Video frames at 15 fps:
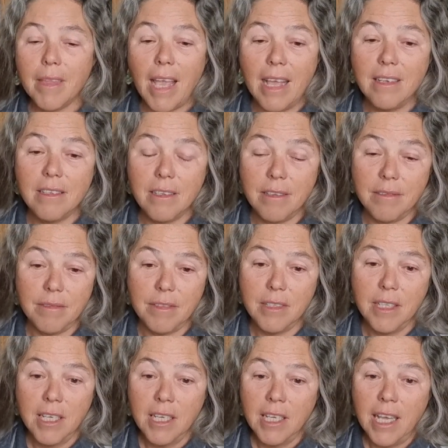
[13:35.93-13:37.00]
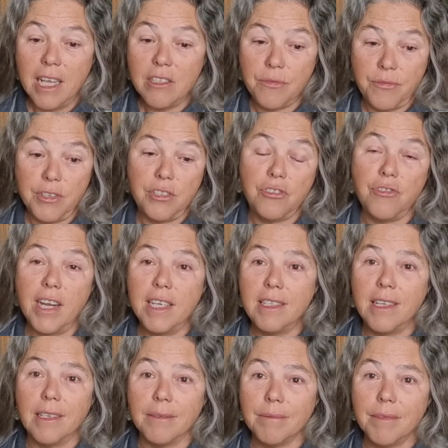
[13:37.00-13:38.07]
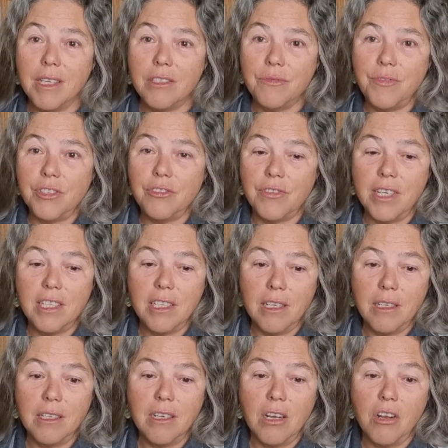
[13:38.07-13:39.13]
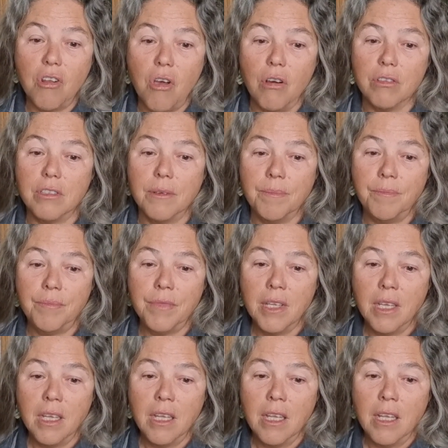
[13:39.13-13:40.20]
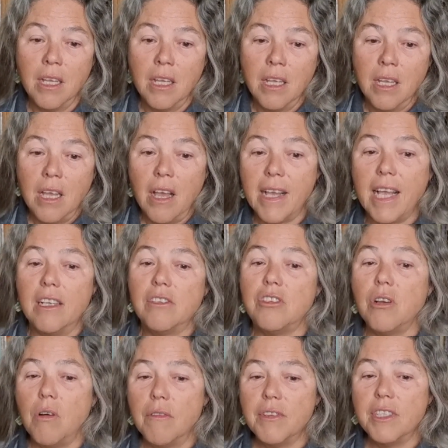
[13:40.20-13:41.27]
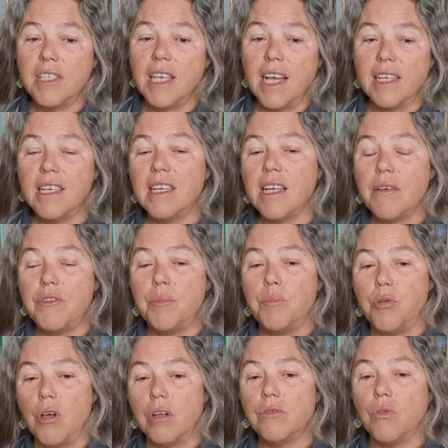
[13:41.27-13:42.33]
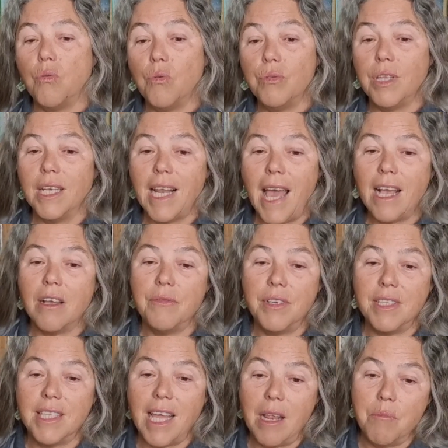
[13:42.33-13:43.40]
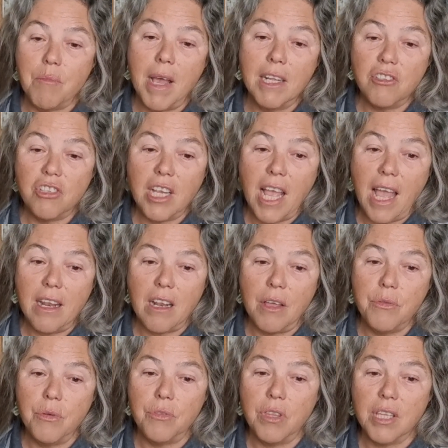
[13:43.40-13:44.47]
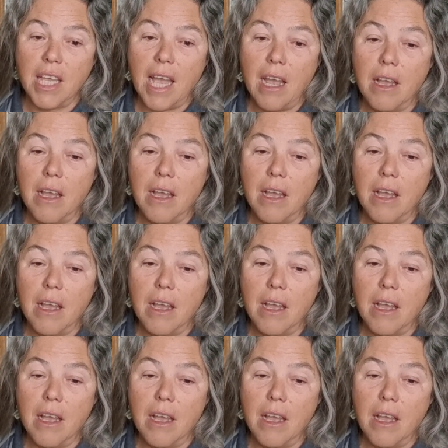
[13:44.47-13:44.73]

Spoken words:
And it's frustrating. It's frustrating a lot. Okay, so obviously I didn't love the plot or the lack of it that much, and I thought the